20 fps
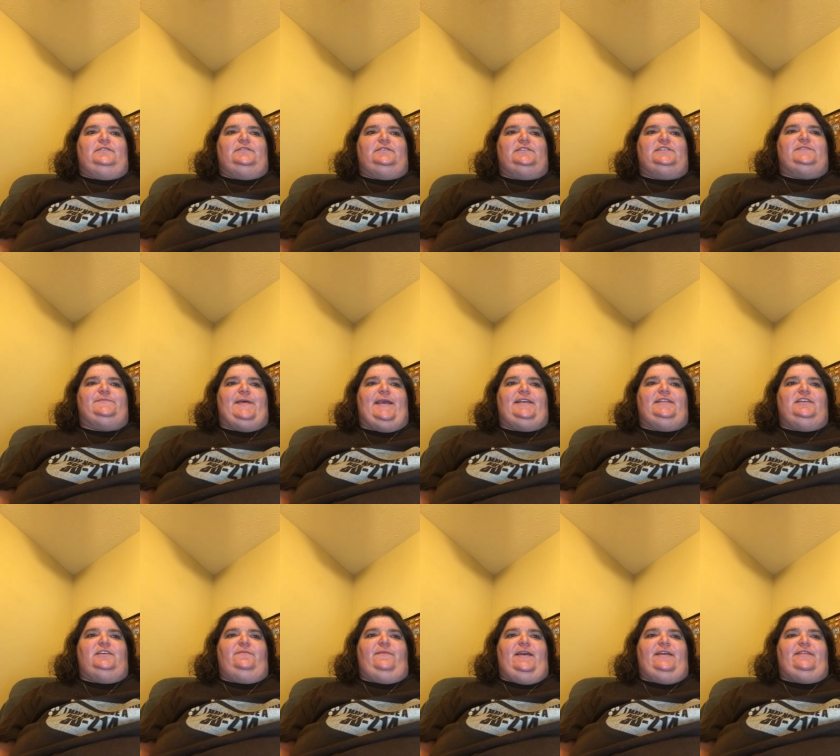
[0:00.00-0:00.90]
Despite
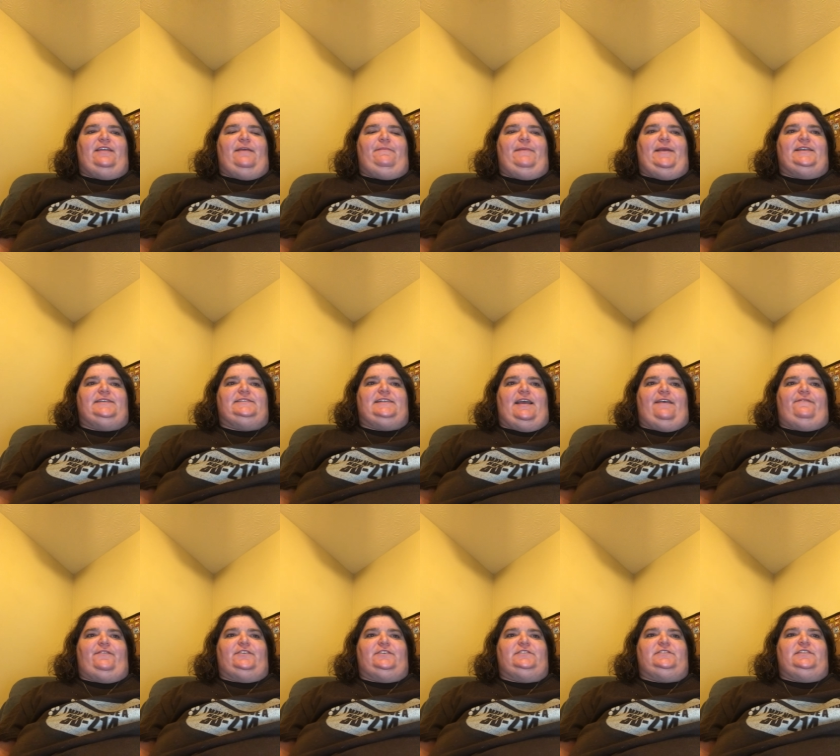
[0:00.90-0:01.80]
their best
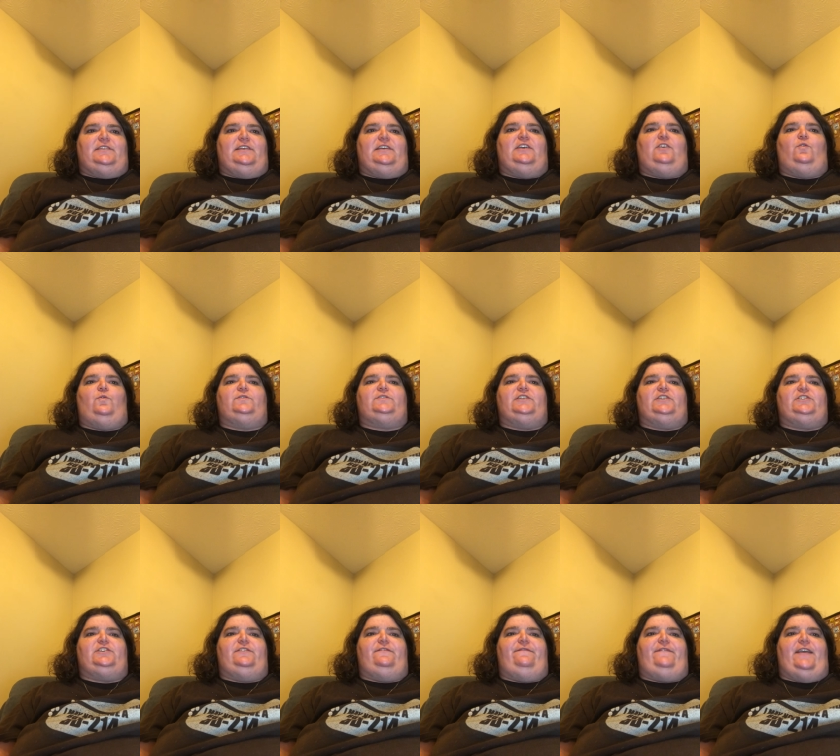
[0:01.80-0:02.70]
efforts, the
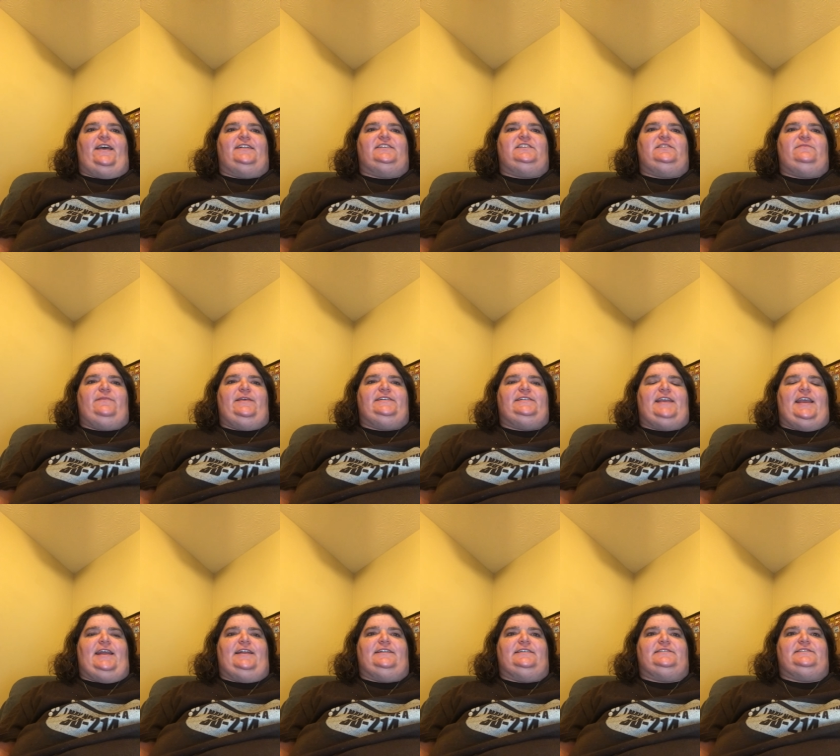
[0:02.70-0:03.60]
Inquisition failed to
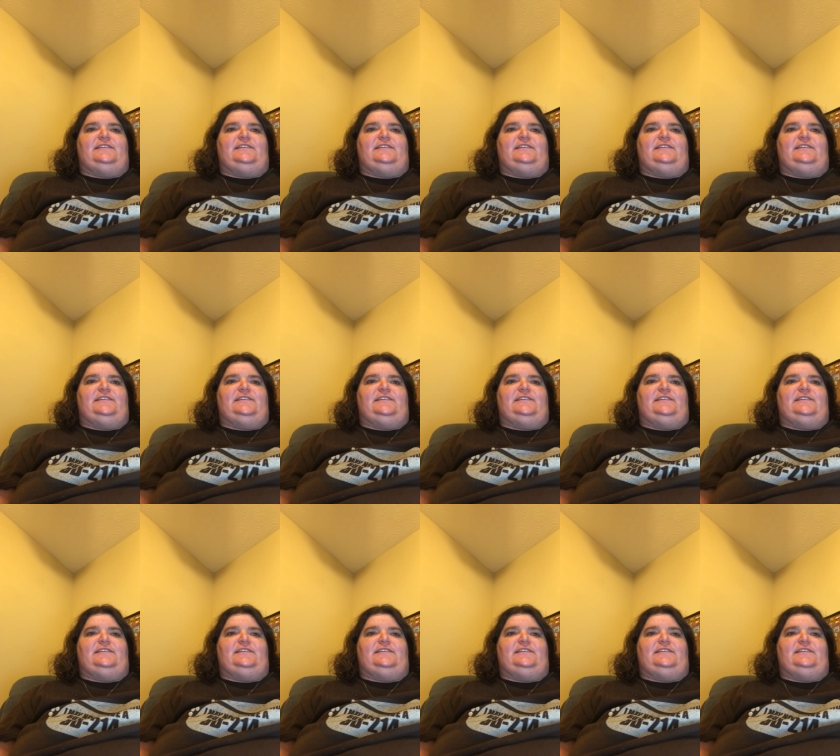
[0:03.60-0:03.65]
maintain a